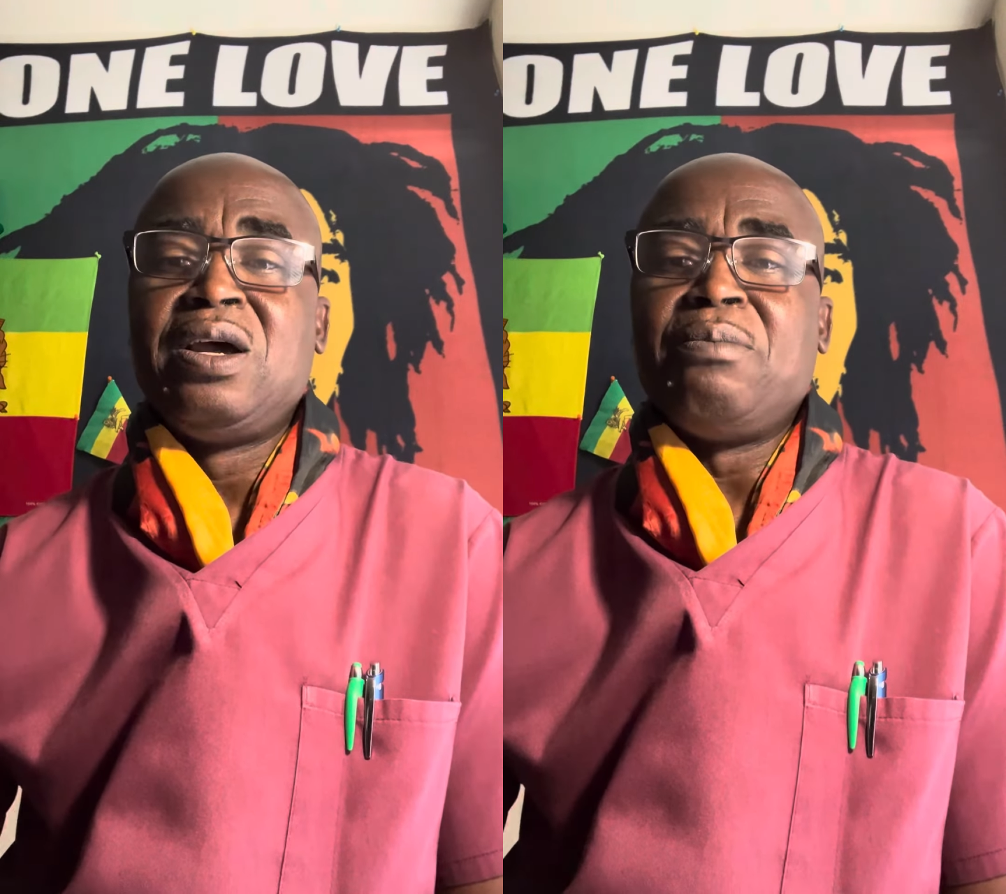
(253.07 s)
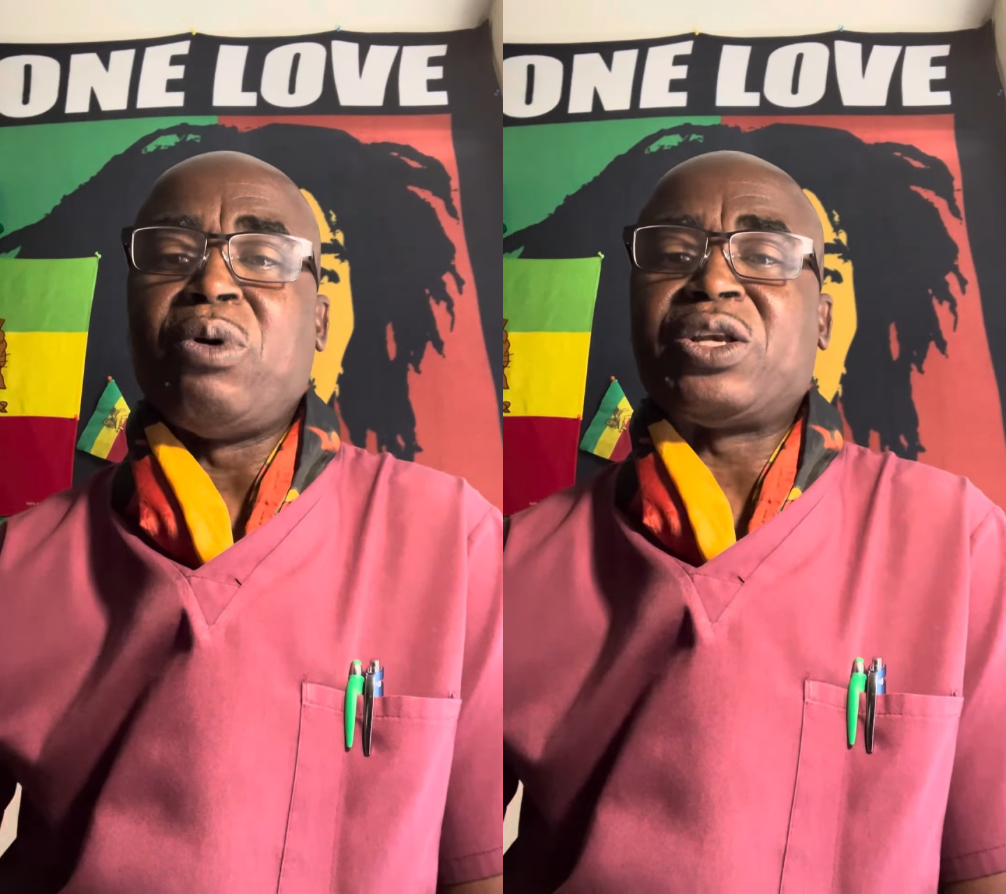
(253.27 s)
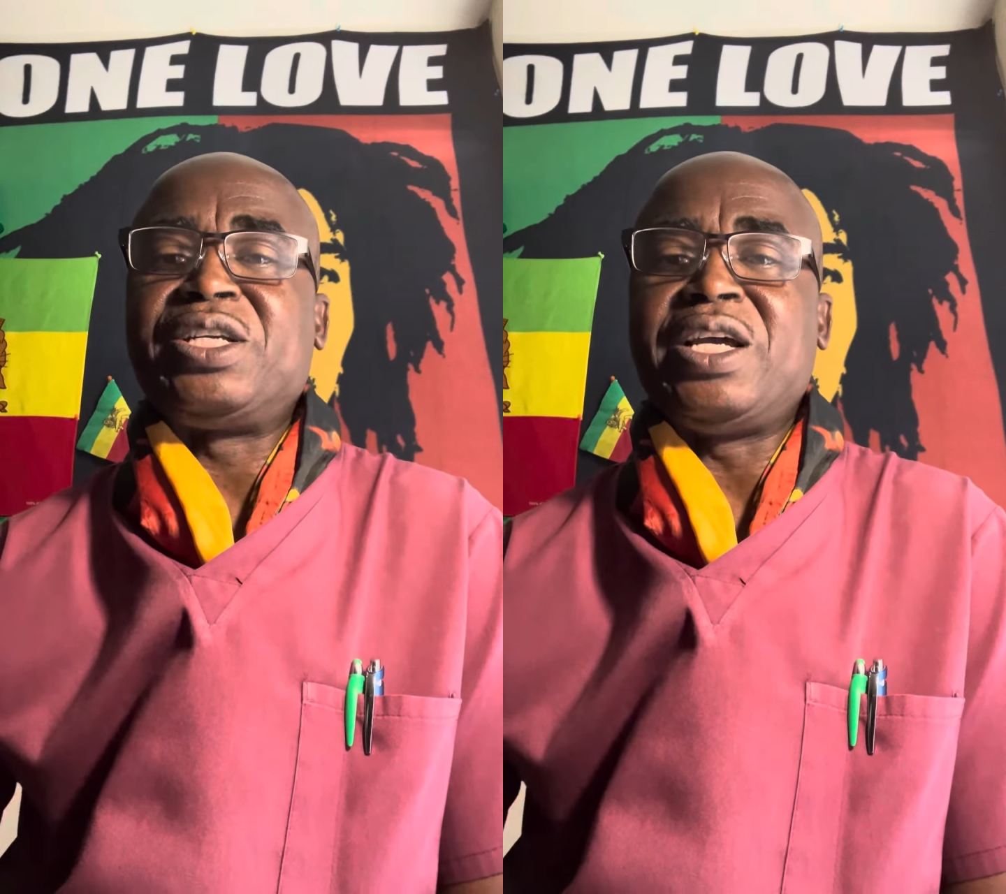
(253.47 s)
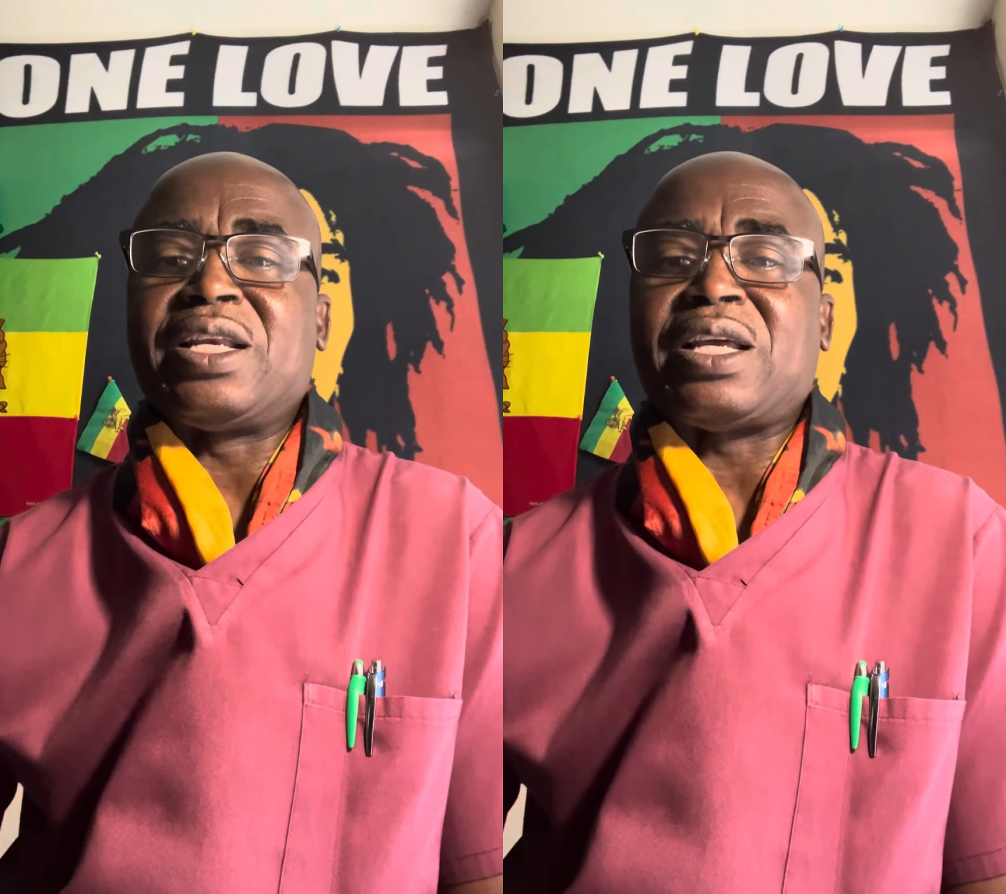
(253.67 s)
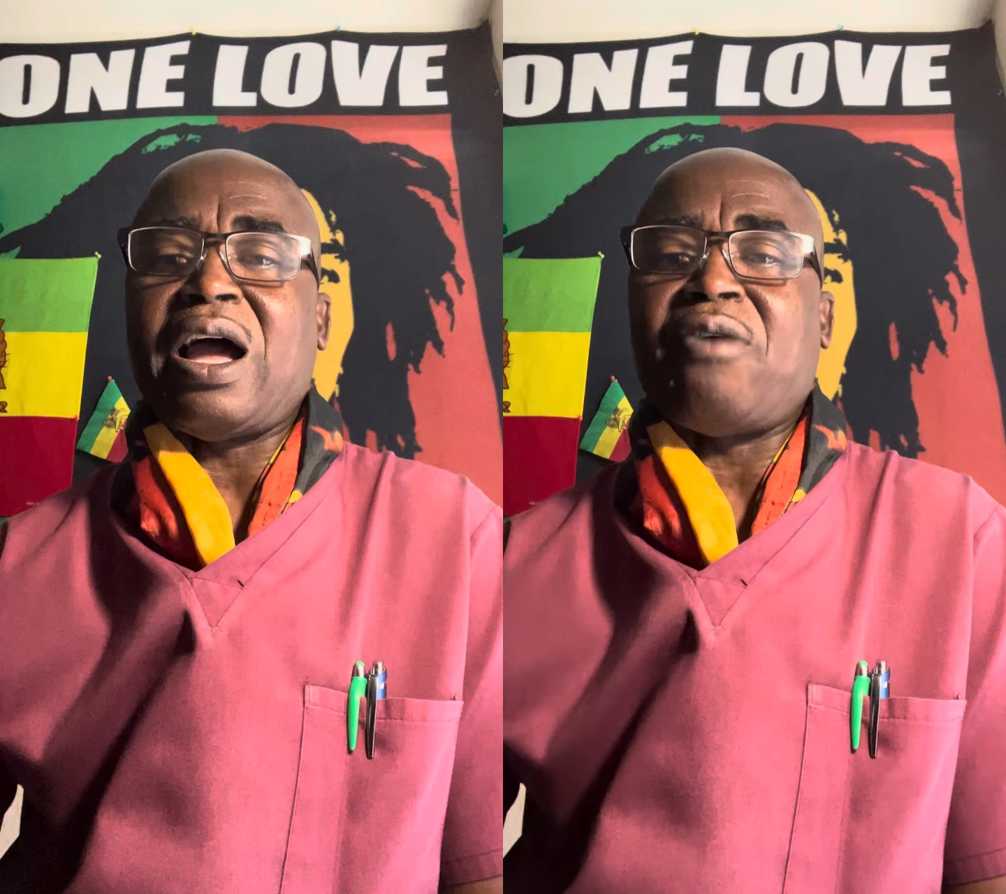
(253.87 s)
But
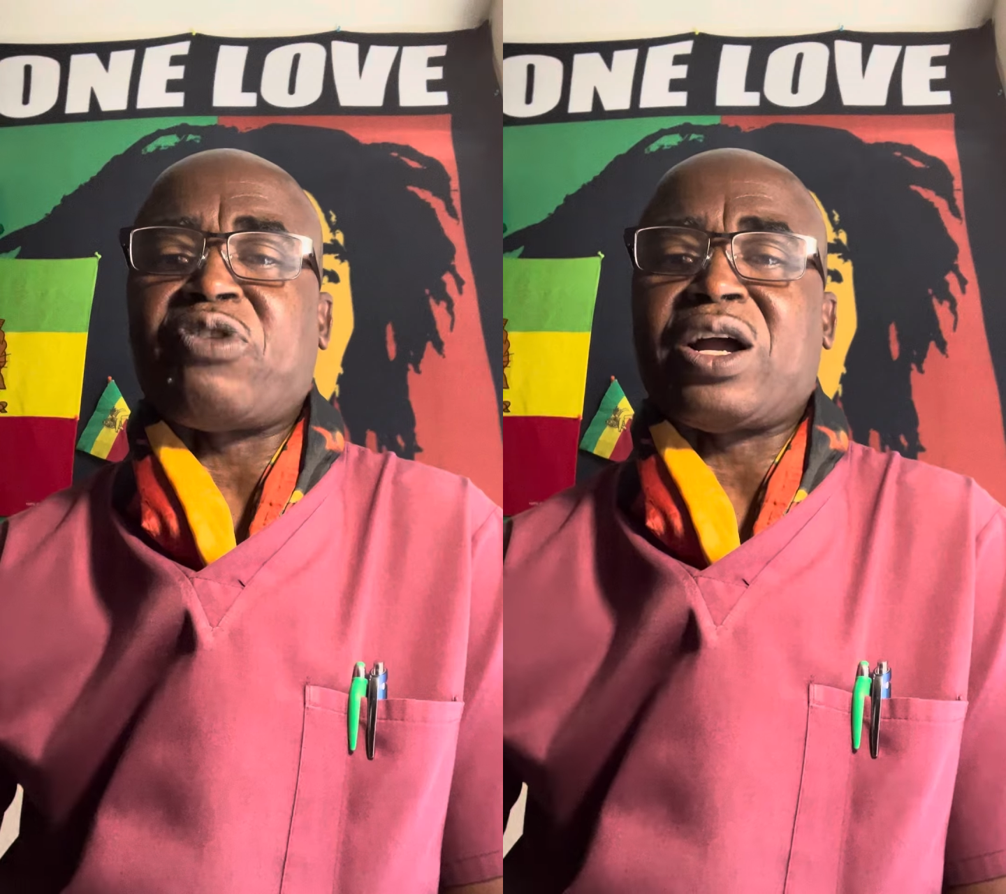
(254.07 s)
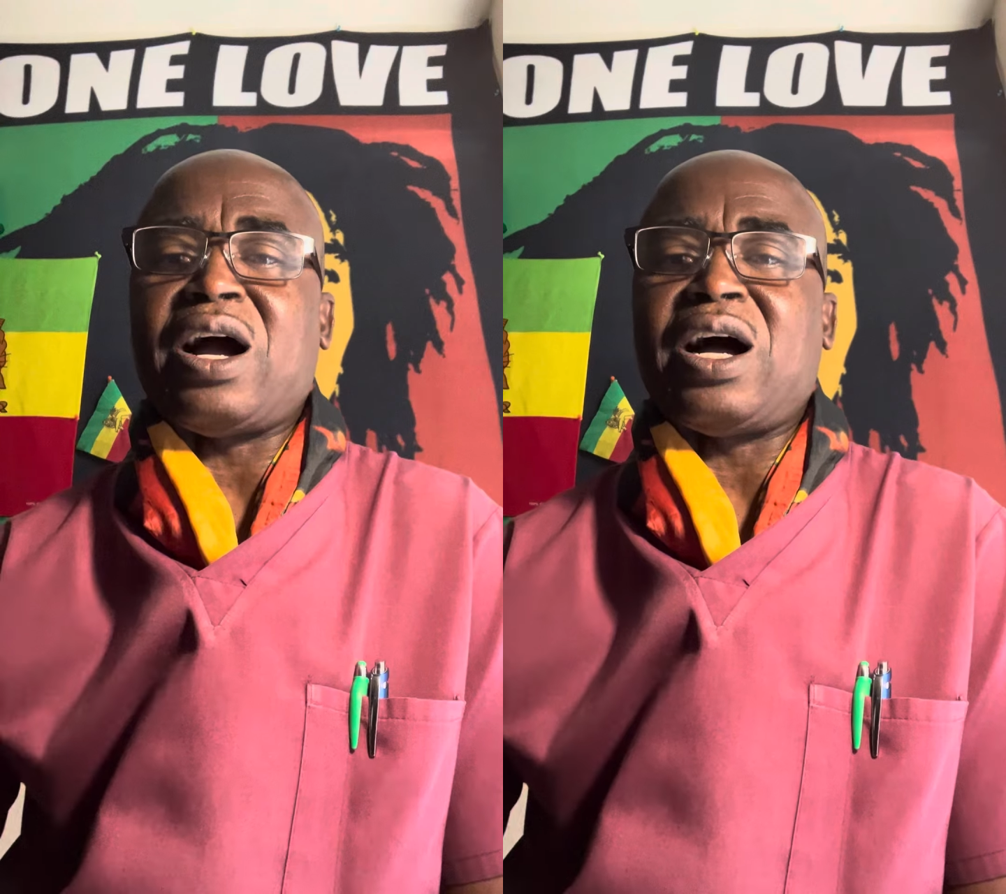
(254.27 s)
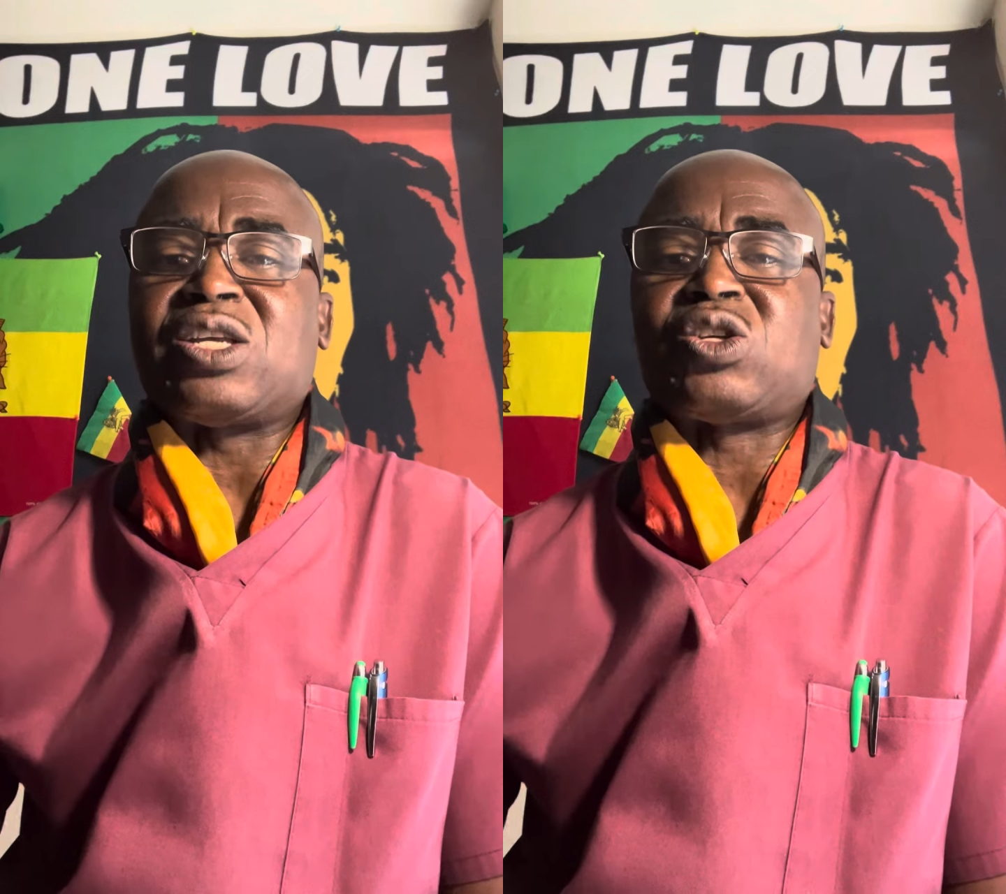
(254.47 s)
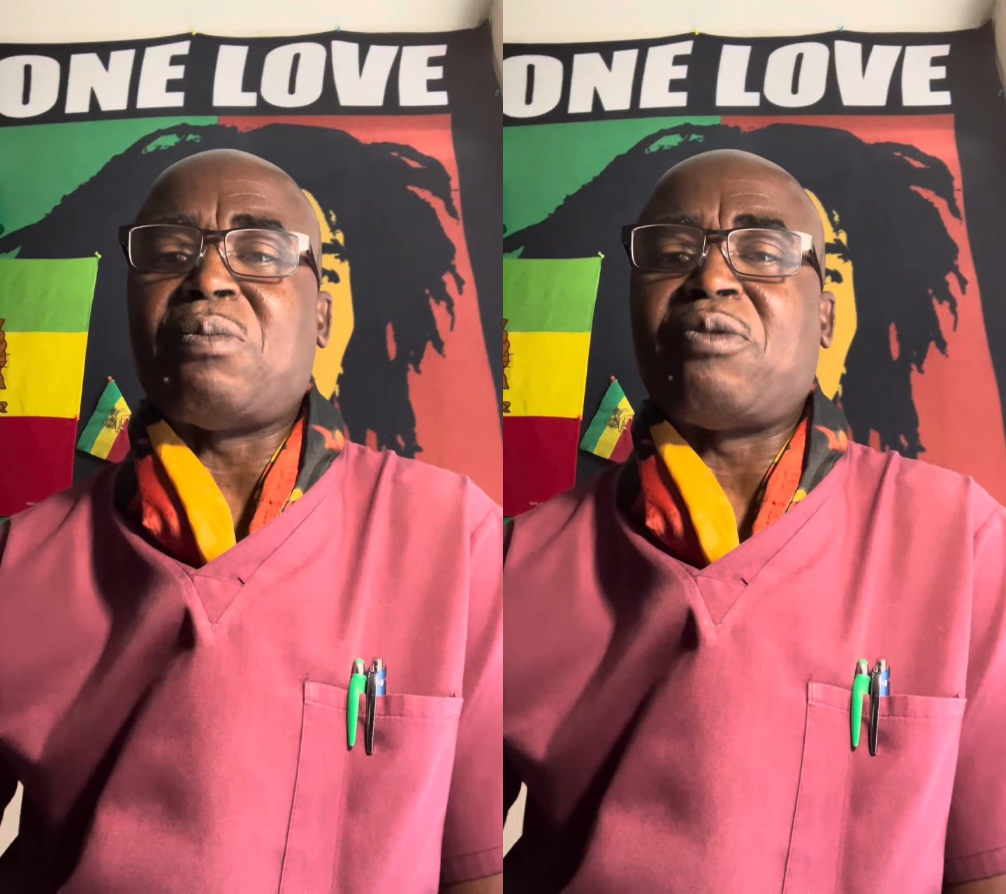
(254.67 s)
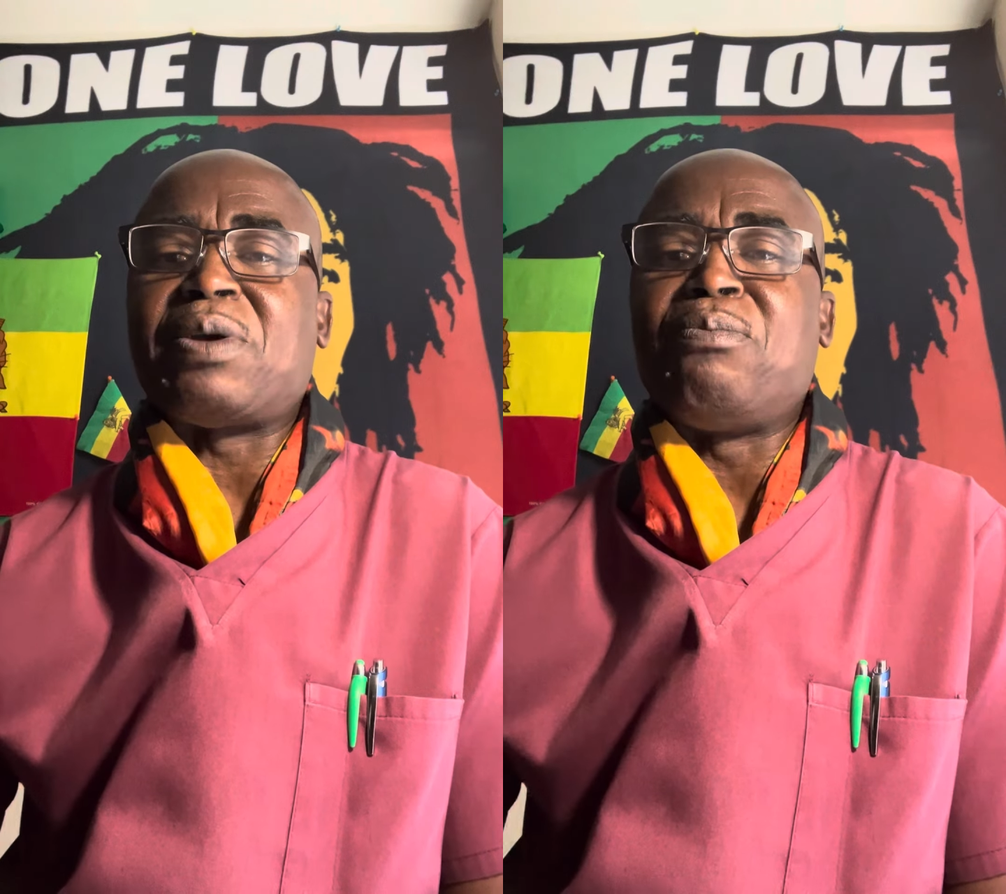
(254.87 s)
yet, Africa has some
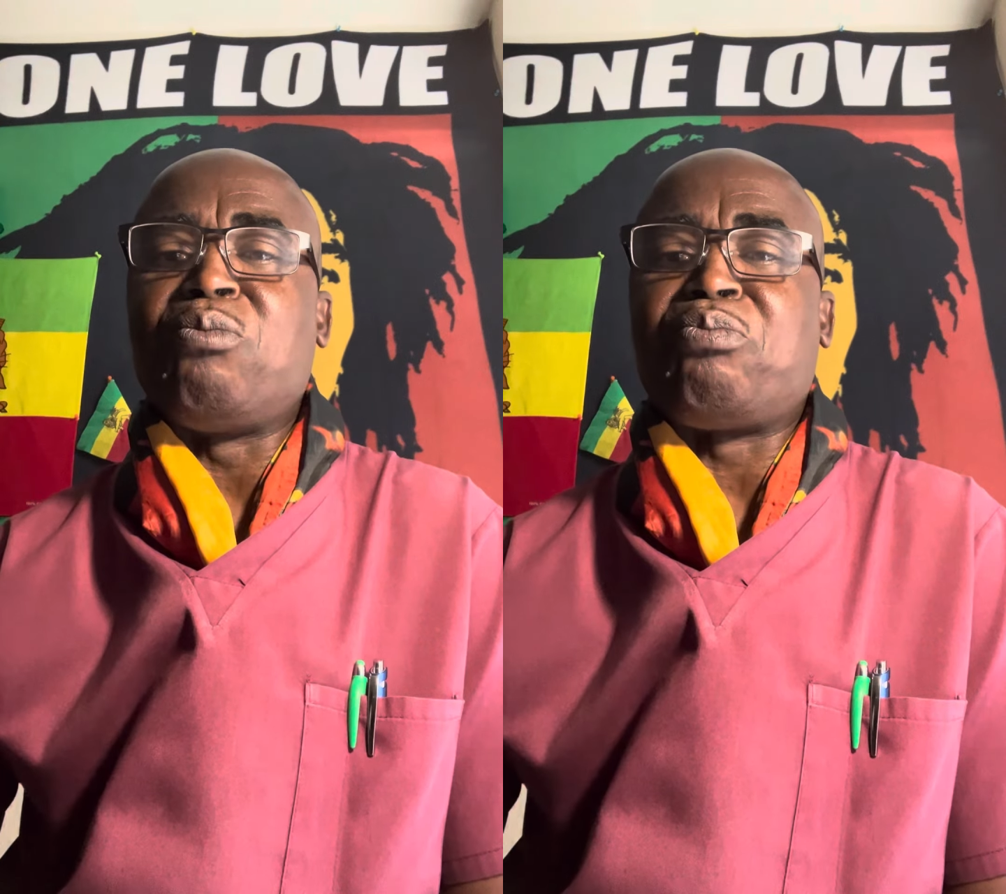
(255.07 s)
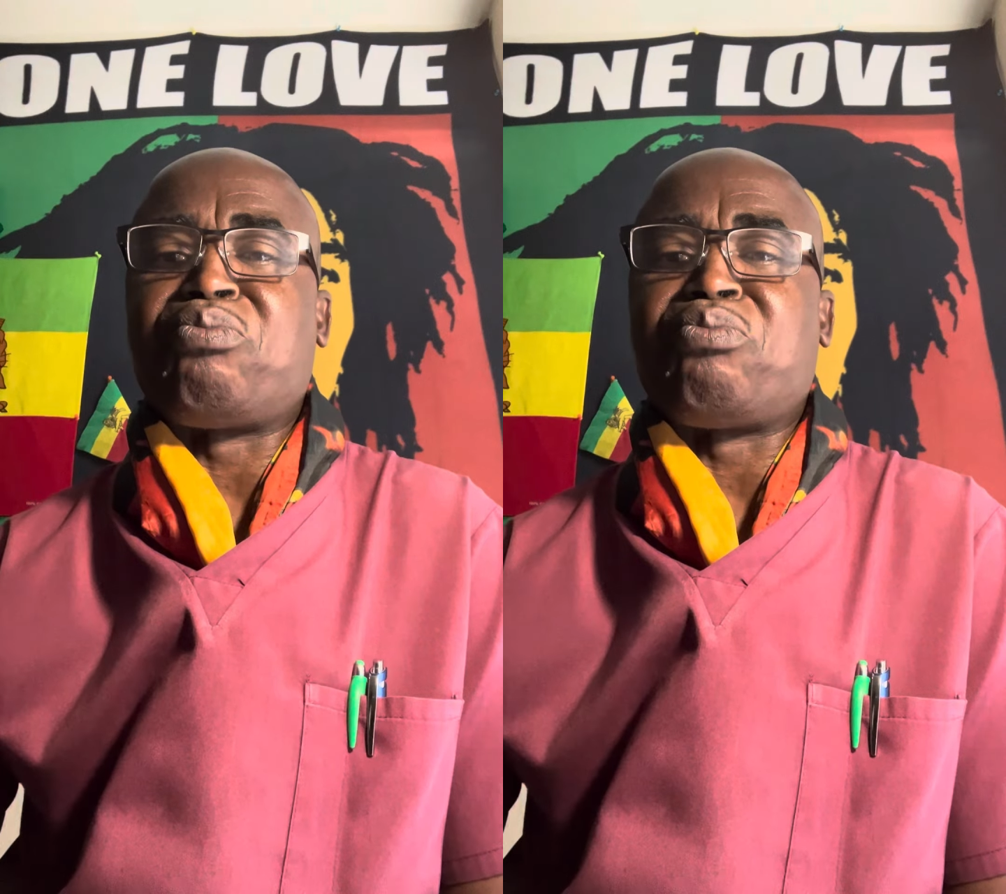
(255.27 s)
of the